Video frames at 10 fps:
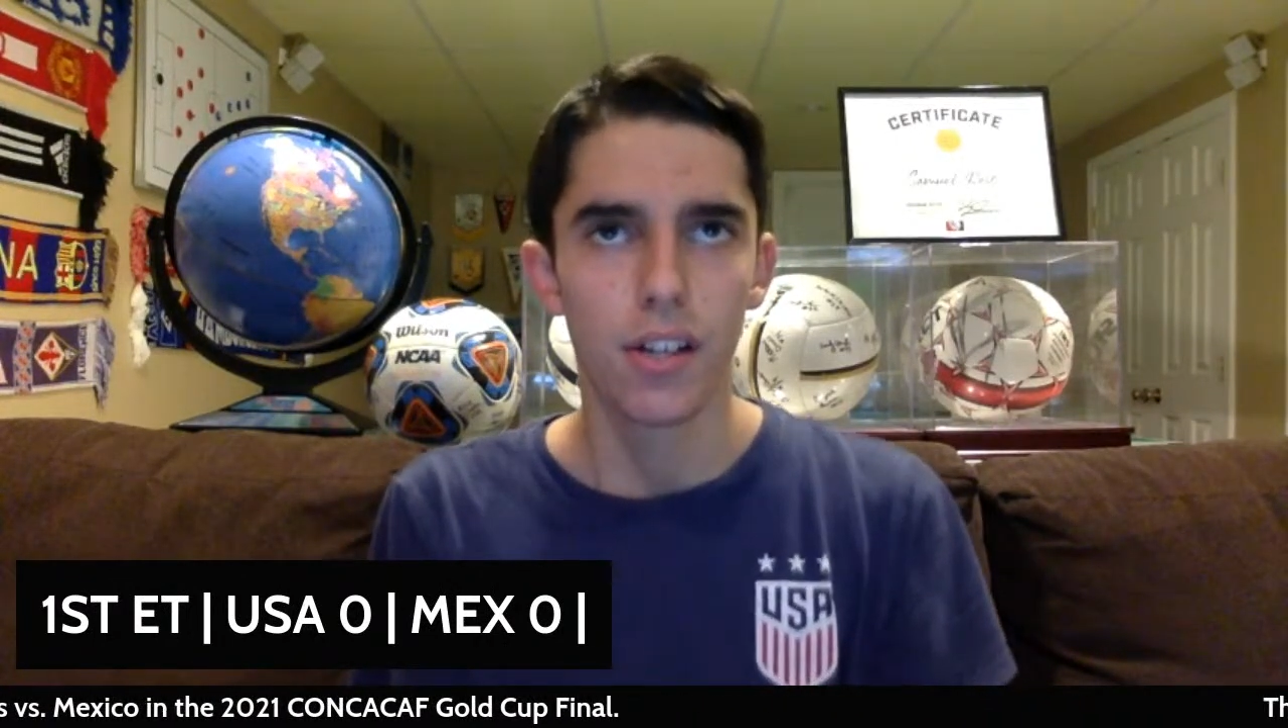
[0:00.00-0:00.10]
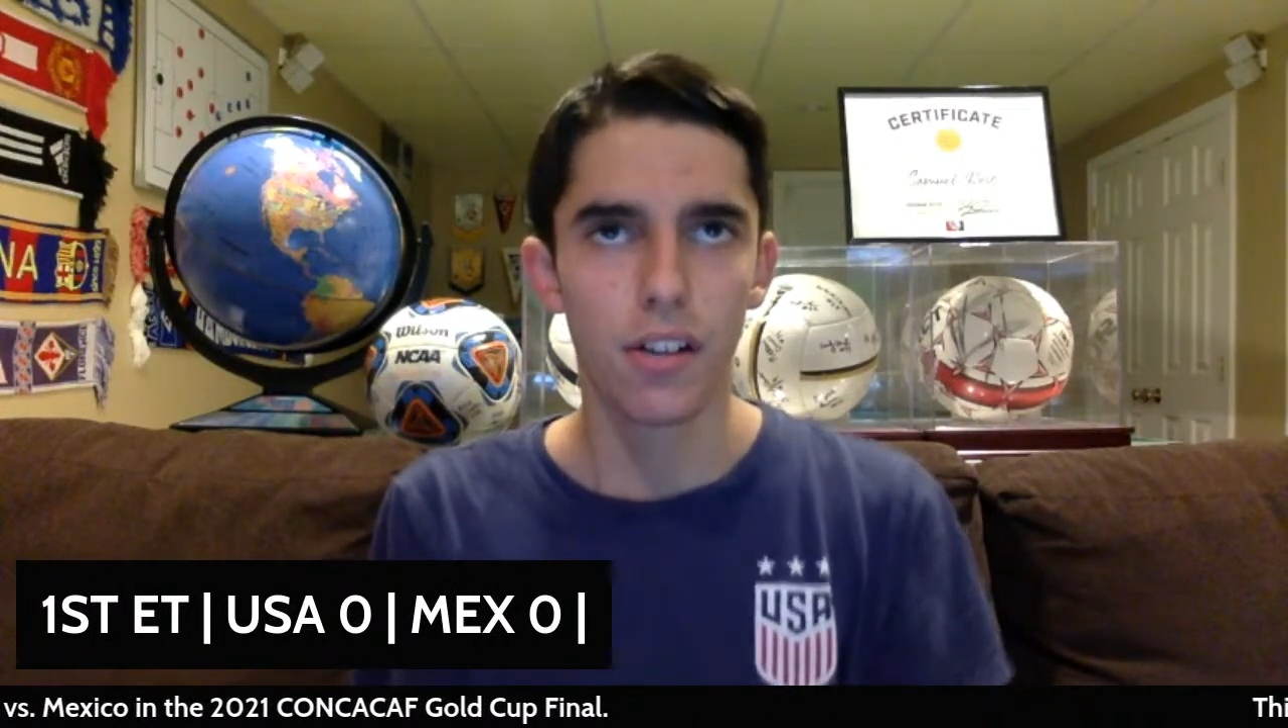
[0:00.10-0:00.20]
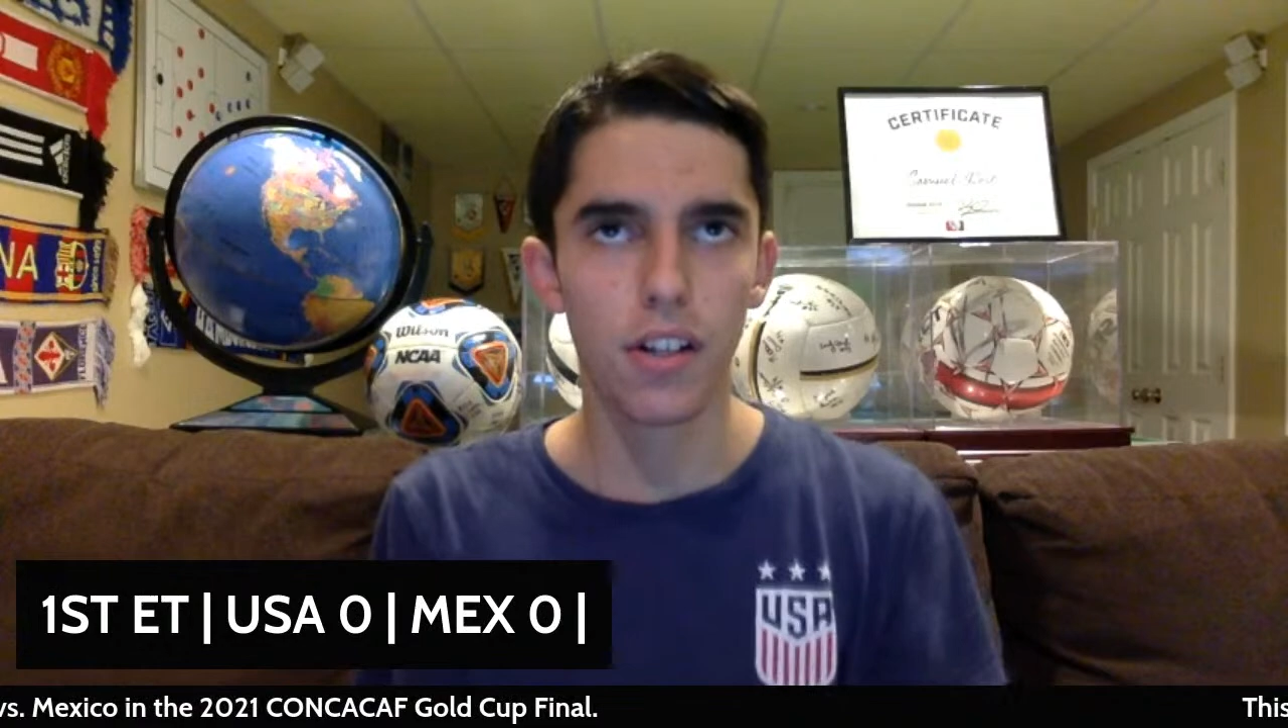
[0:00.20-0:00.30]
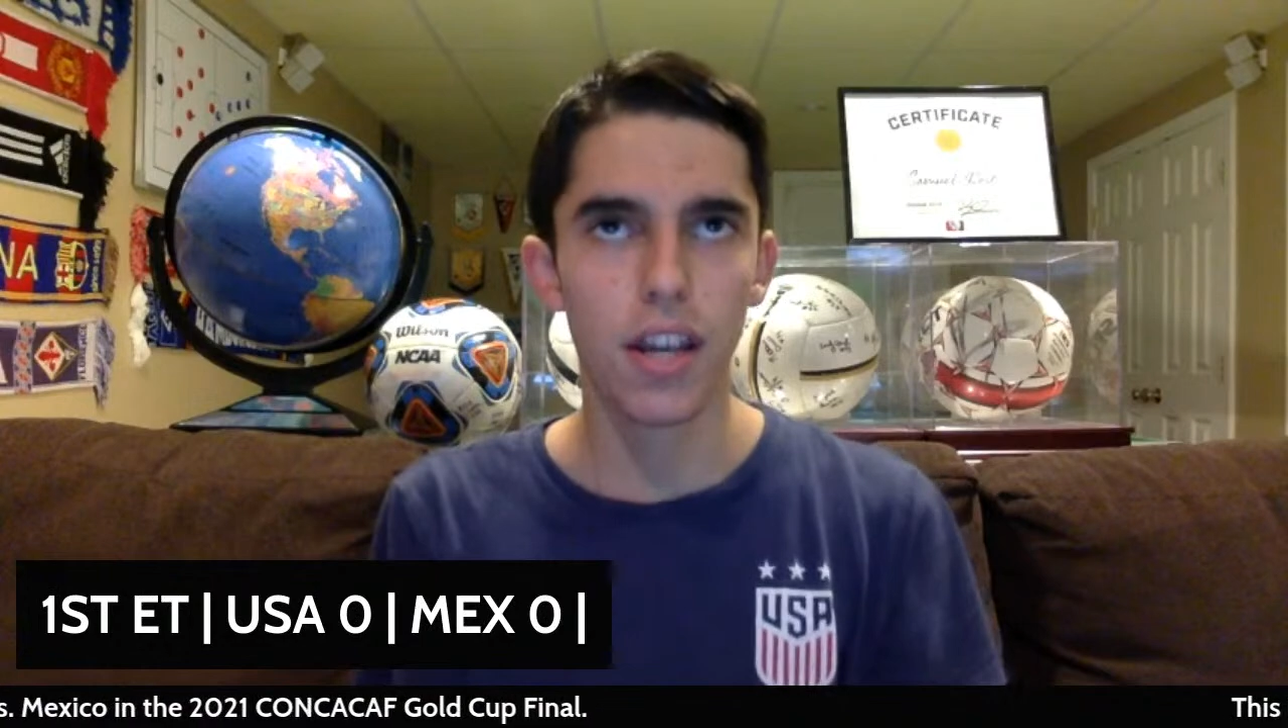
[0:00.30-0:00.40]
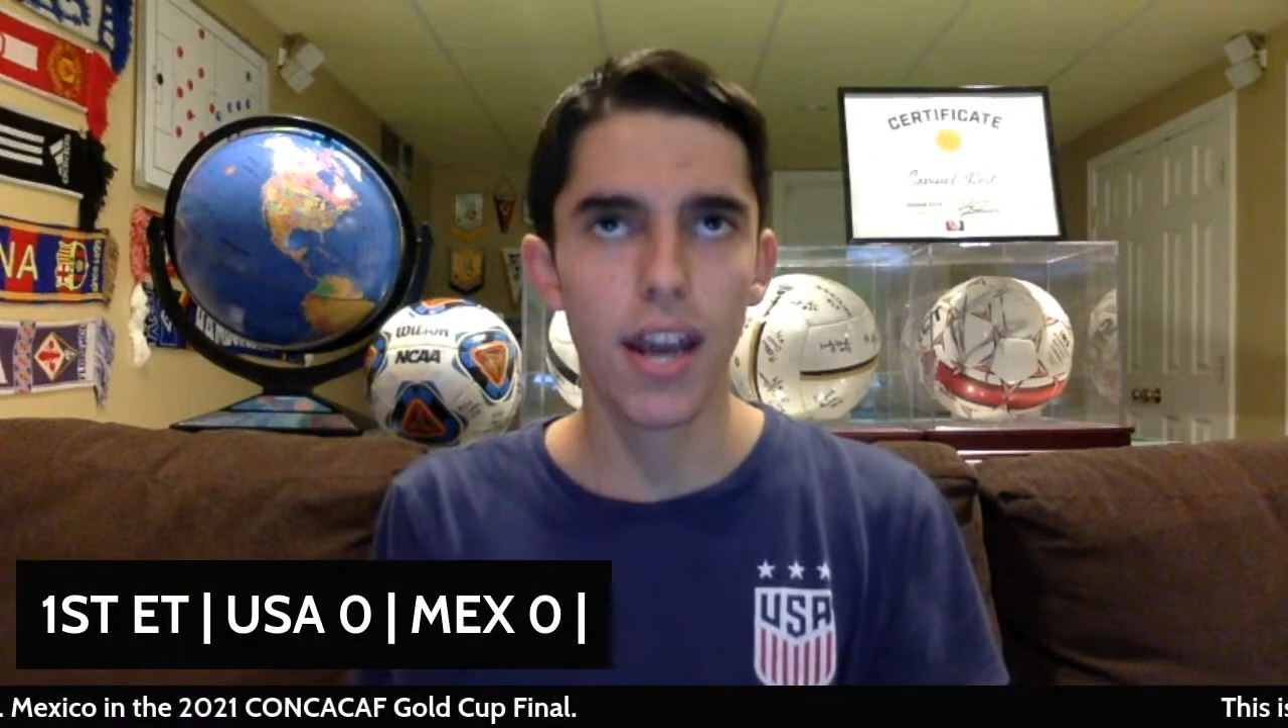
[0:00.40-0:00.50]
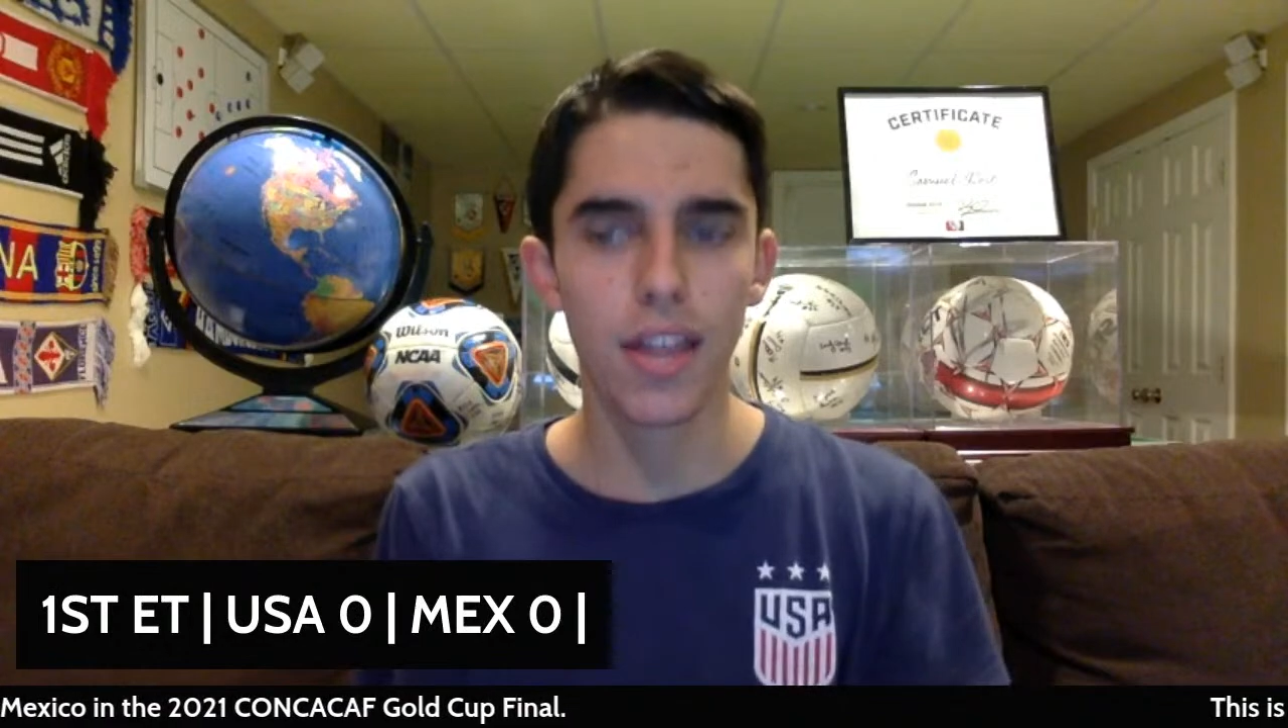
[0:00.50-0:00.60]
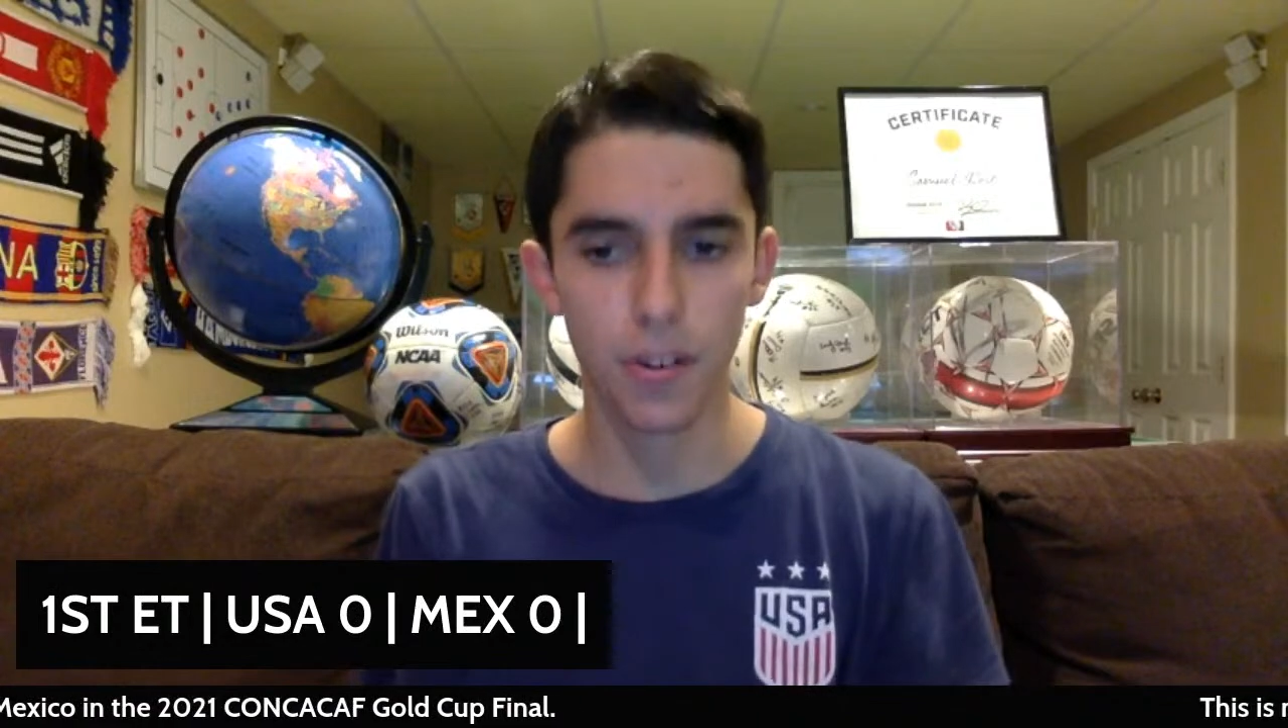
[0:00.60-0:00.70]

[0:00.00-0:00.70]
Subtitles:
Looking at